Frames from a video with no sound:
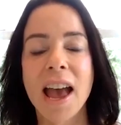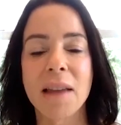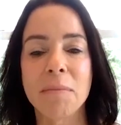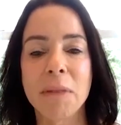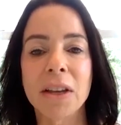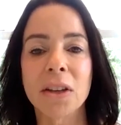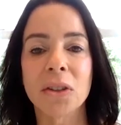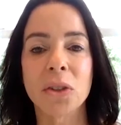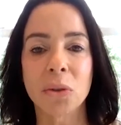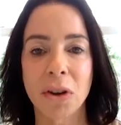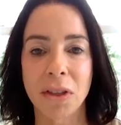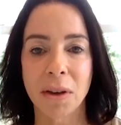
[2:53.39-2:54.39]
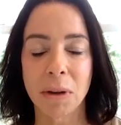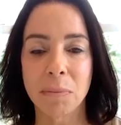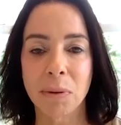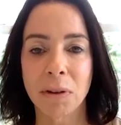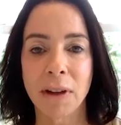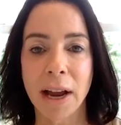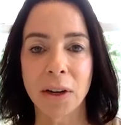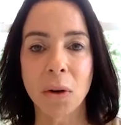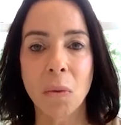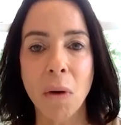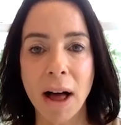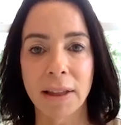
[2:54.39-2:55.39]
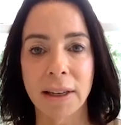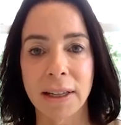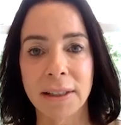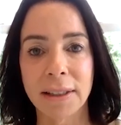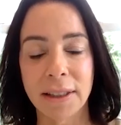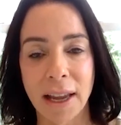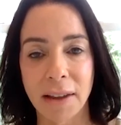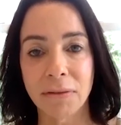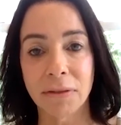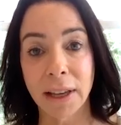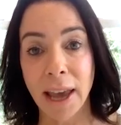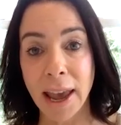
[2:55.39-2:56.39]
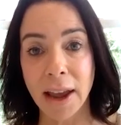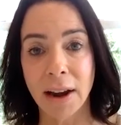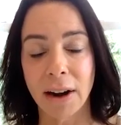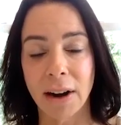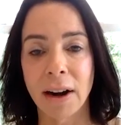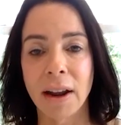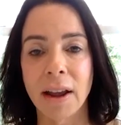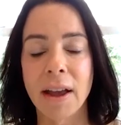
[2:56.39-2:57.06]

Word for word: and making sure that we provide quality, safe care